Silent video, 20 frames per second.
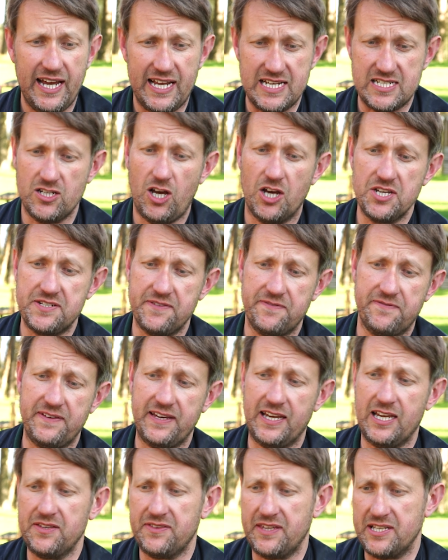it's nicely
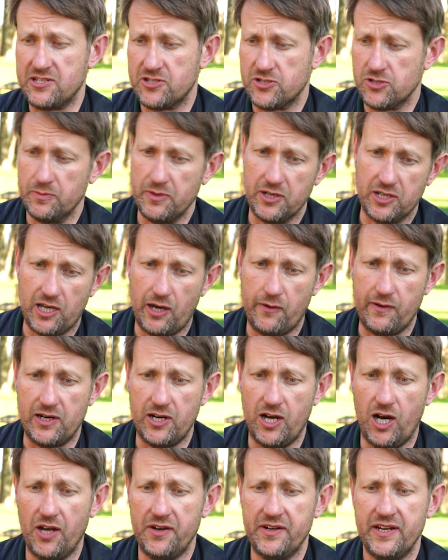figured, there's something going
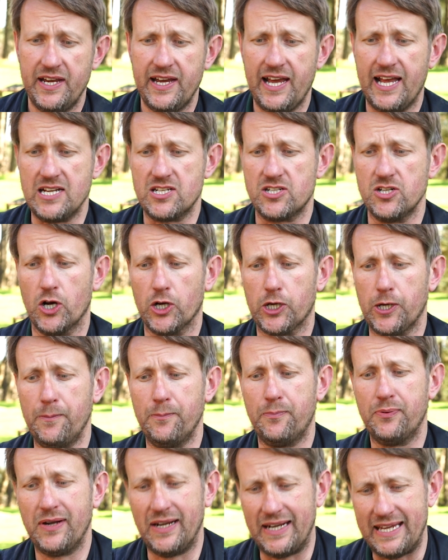on. It's not
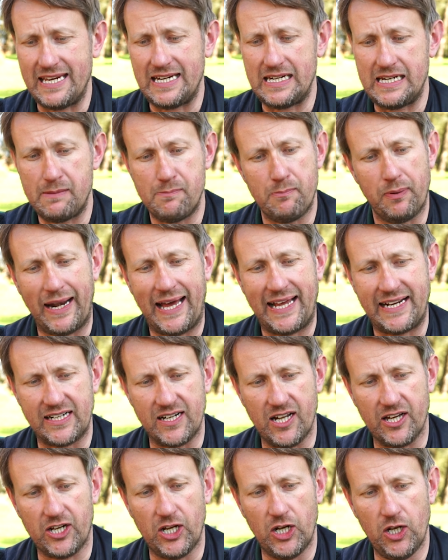completely bland
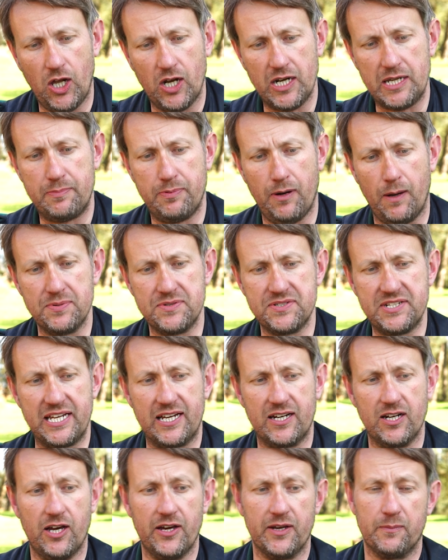like a lollipop
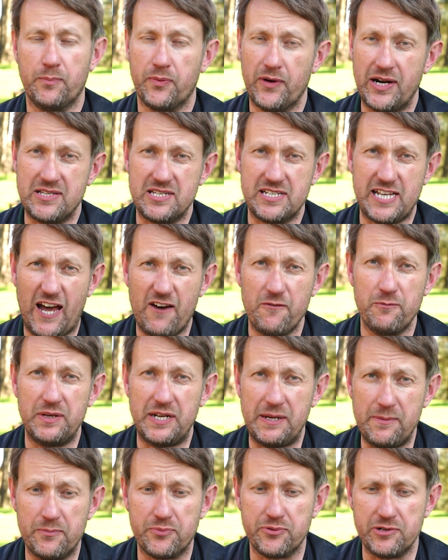stick like Berettas have been
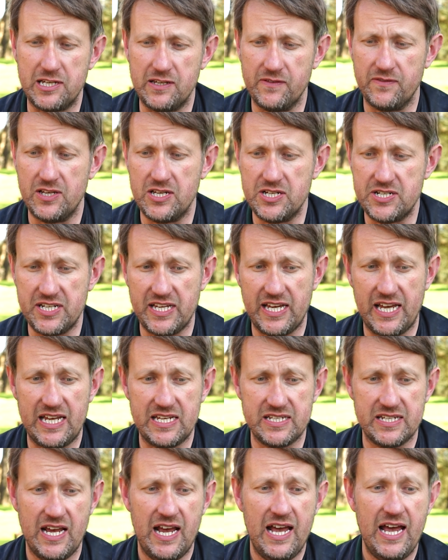in previous years,